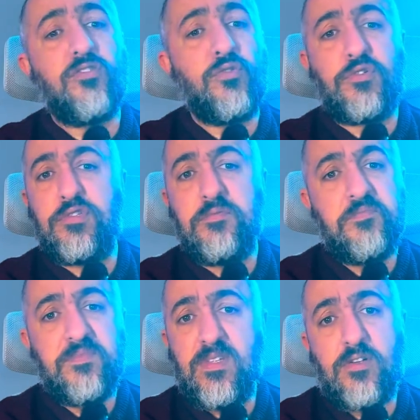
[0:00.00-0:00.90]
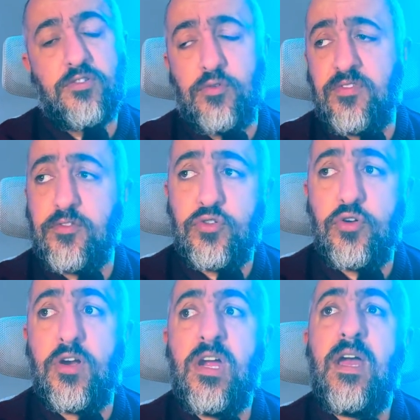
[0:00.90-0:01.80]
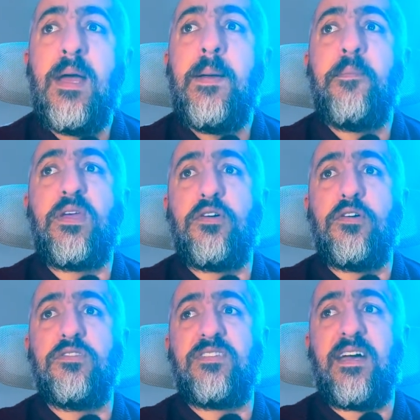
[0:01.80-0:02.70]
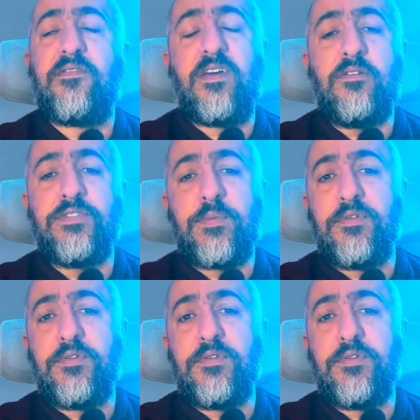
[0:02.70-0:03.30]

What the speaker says: soaked for sure, because that final double